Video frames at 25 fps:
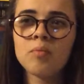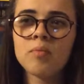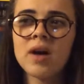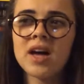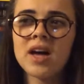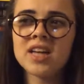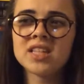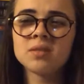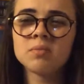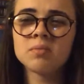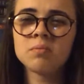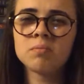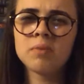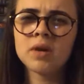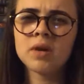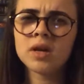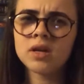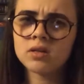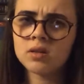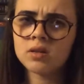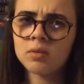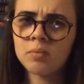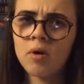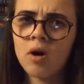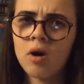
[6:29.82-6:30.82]
as big
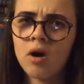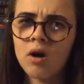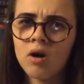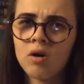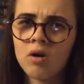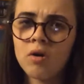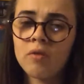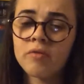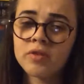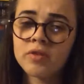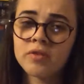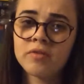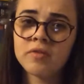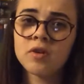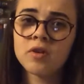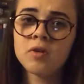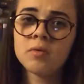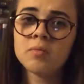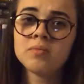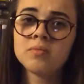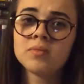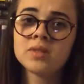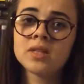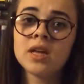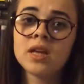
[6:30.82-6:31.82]
as a part of the
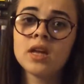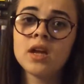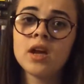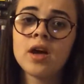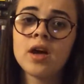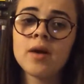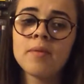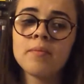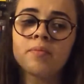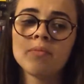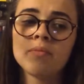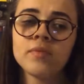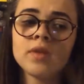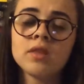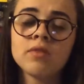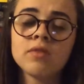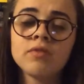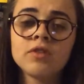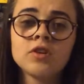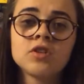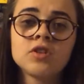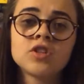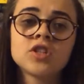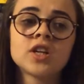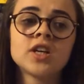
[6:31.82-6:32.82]
films in the
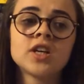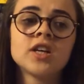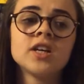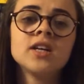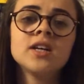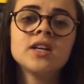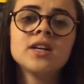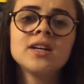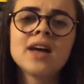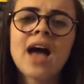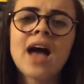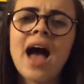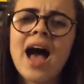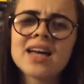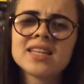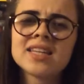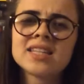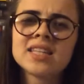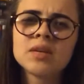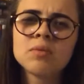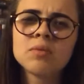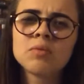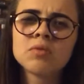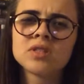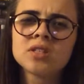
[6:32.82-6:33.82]
future
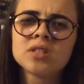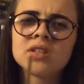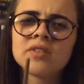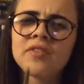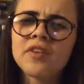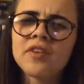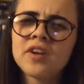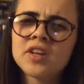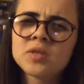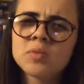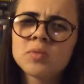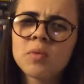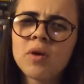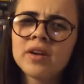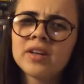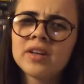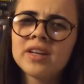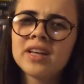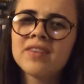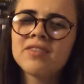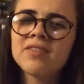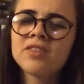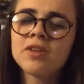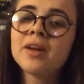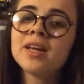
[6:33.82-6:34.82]
as he was in the first one,
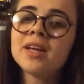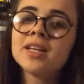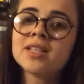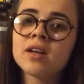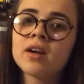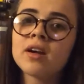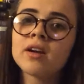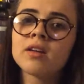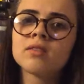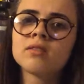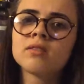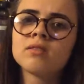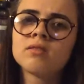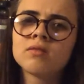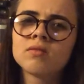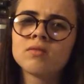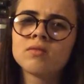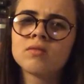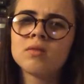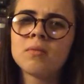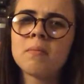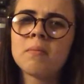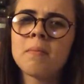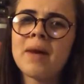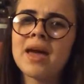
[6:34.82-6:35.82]
even though he's like
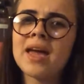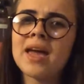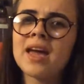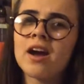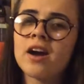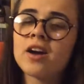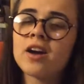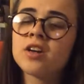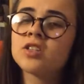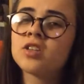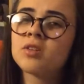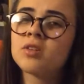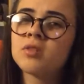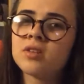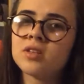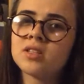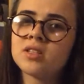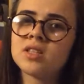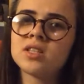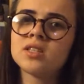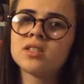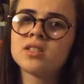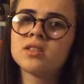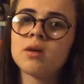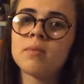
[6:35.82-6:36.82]
the main character
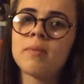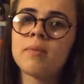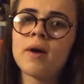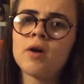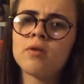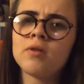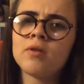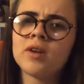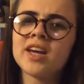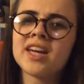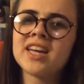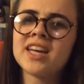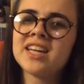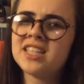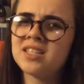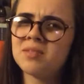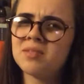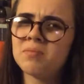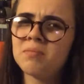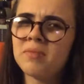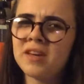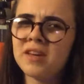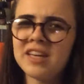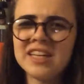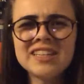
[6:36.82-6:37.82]
because it's about like
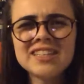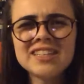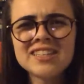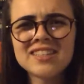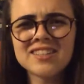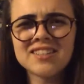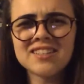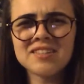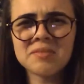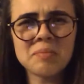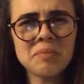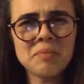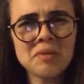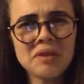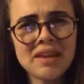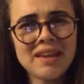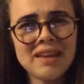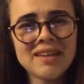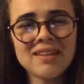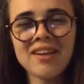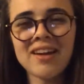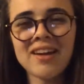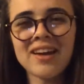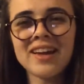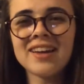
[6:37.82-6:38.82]
his beast. But
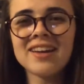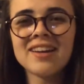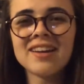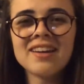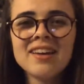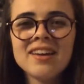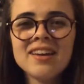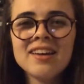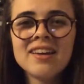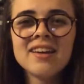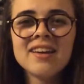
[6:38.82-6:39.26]
then like,